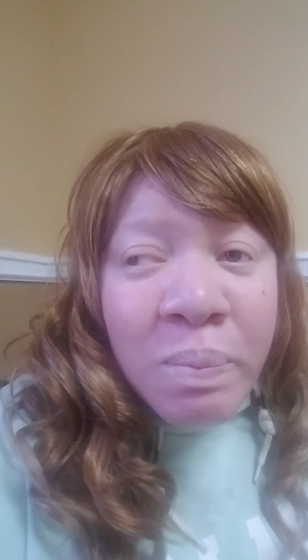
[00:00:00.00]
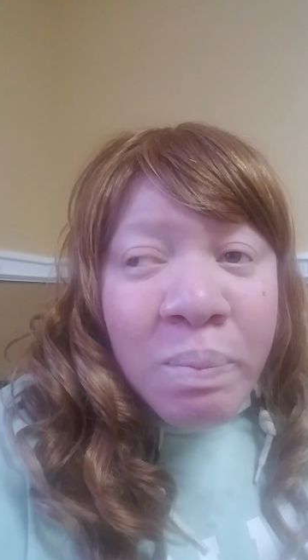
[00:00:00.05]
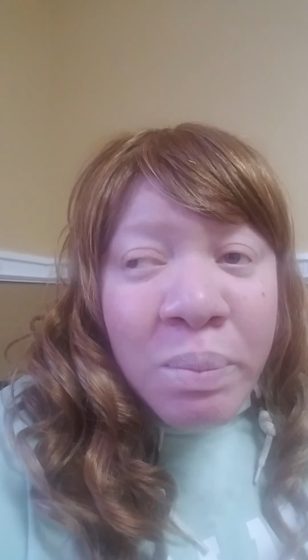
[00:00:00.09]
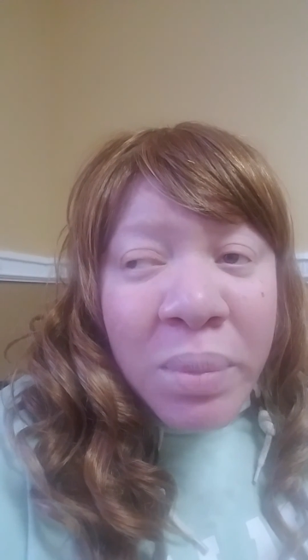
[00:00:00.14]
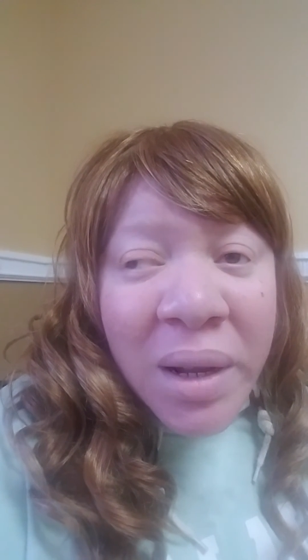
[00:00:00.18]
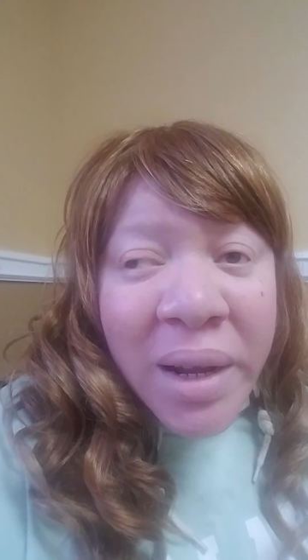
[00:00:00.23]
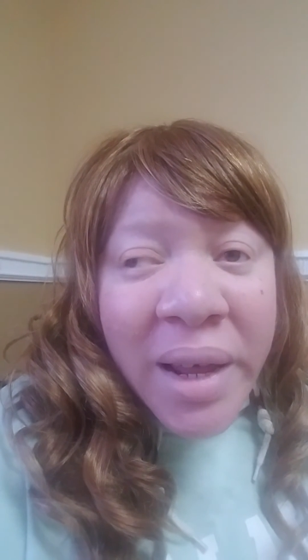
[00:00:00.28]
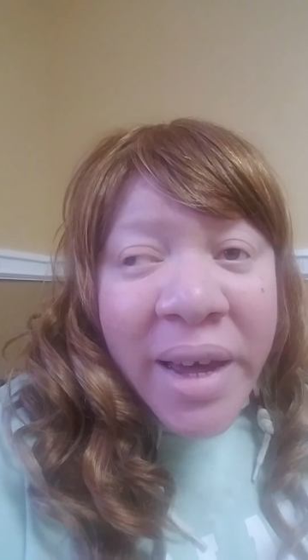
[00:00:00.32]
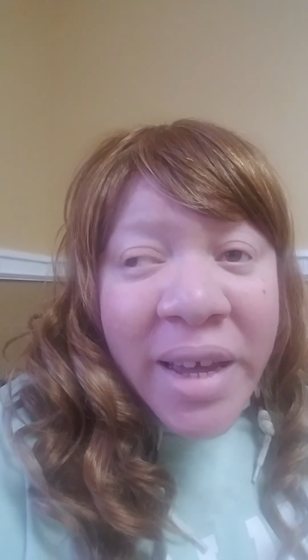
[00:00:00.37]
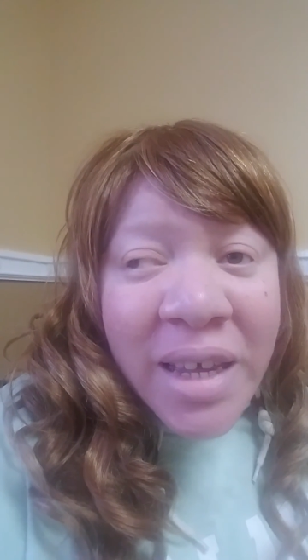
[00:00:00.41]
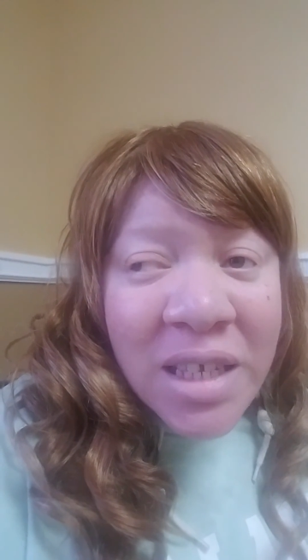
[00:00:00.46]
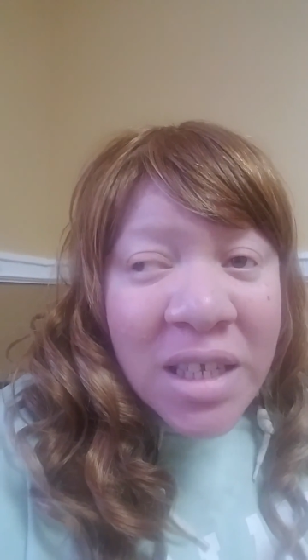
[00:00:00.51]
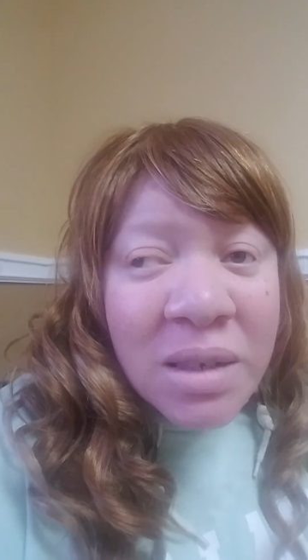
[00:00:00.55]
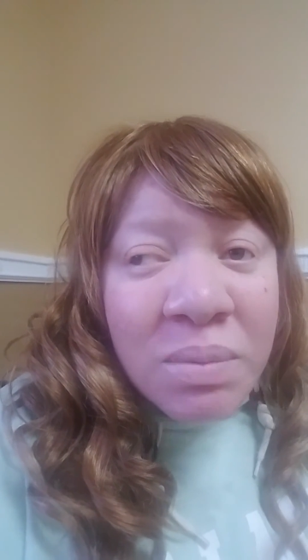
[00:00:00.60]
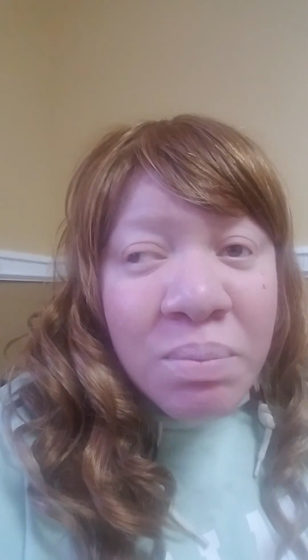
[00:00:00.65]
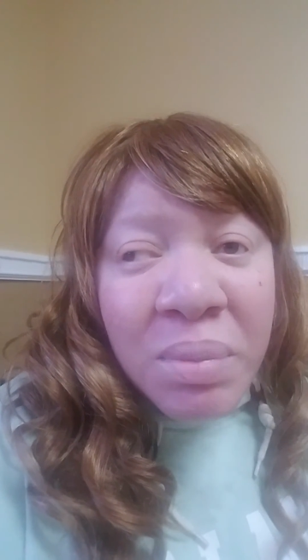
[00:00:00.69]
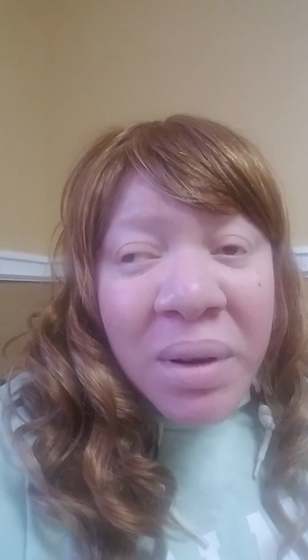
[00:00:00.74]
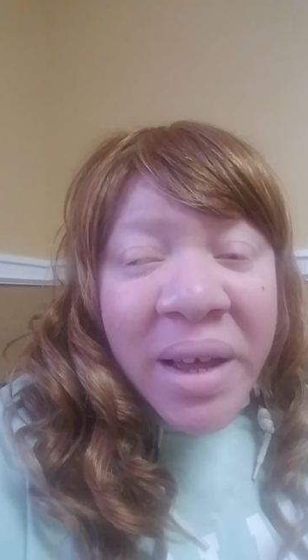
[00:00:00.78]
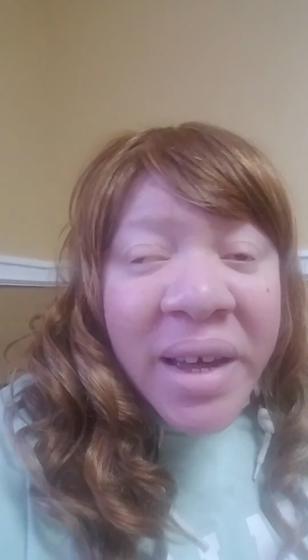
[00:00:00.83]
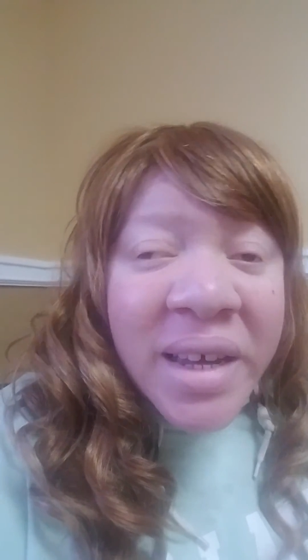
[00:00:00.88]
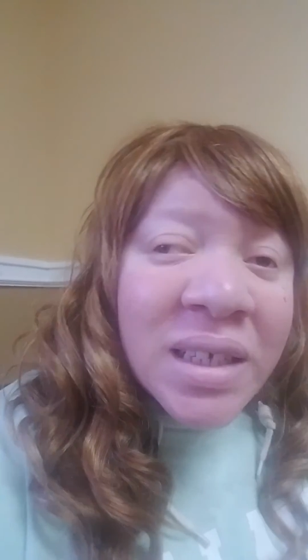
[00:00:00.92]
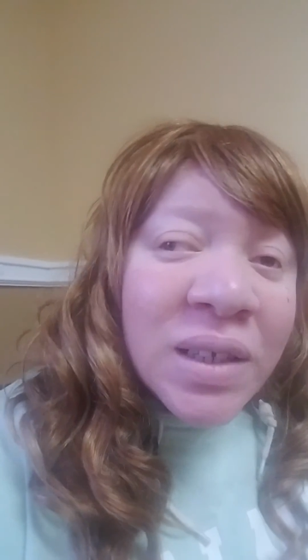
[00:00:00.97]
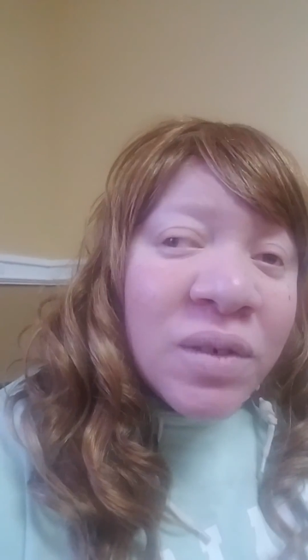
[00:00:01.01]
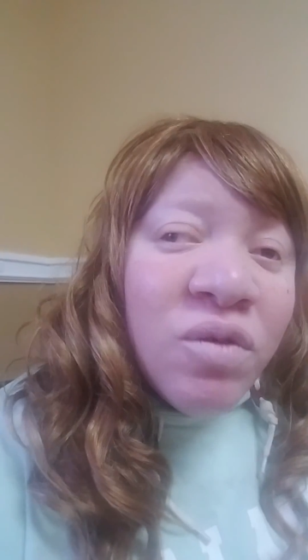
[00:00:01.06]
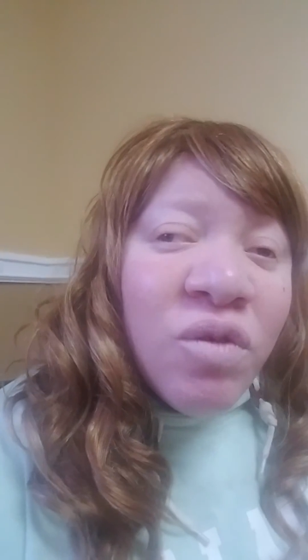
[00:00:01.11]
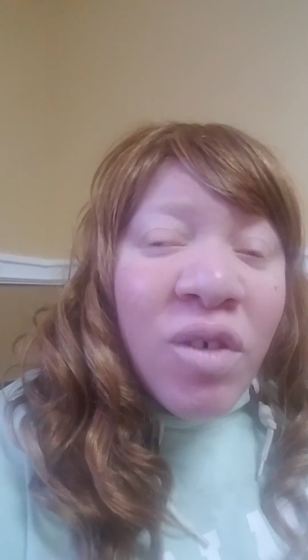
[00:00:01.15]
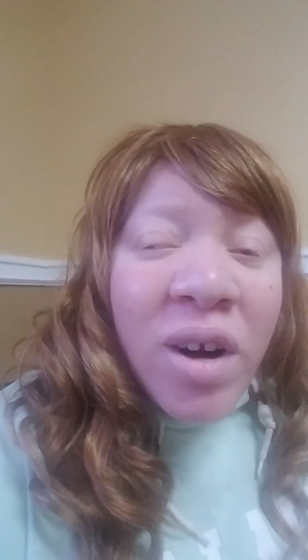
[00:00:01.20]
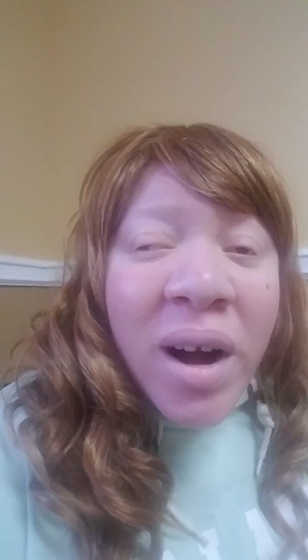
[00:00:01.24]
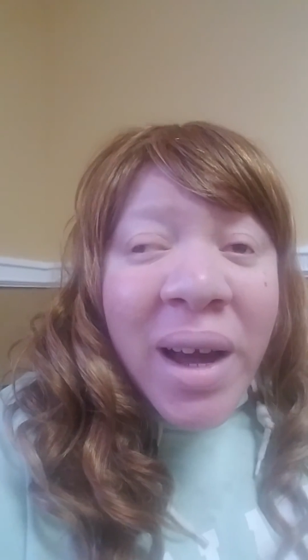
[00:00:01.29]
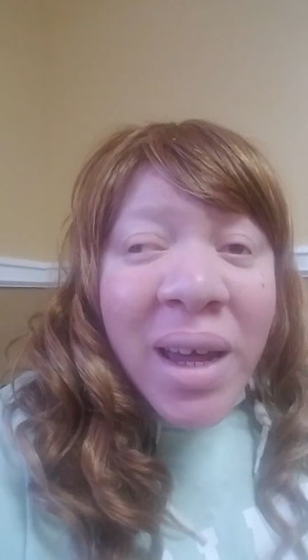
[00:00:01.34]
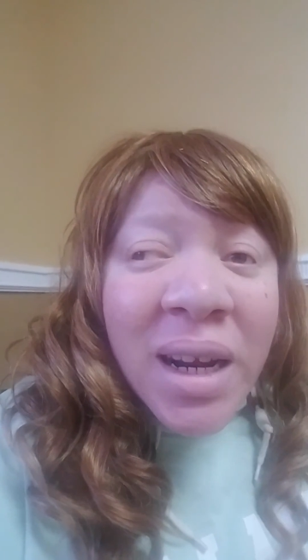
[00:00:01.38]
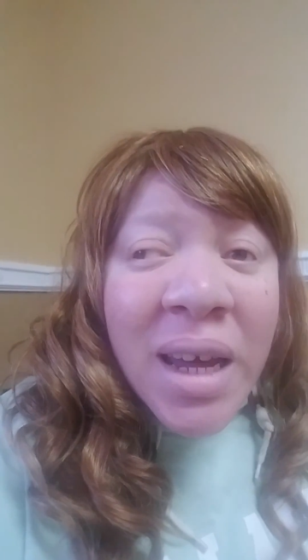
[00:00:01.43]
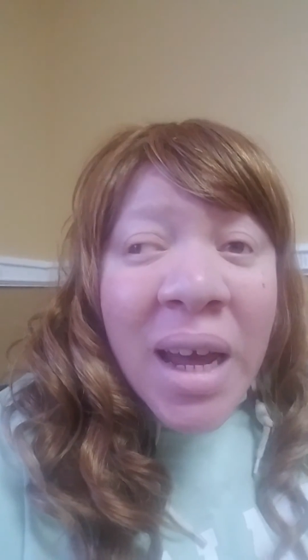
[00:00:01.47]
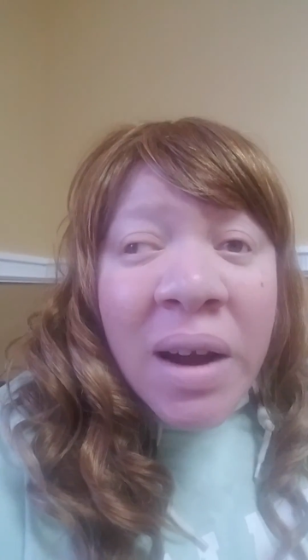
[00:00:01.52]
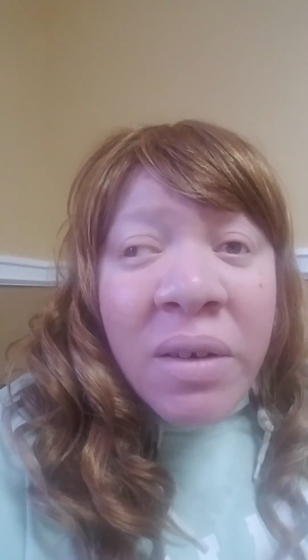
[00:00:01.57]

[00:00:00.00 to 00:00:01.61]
blessed Friday.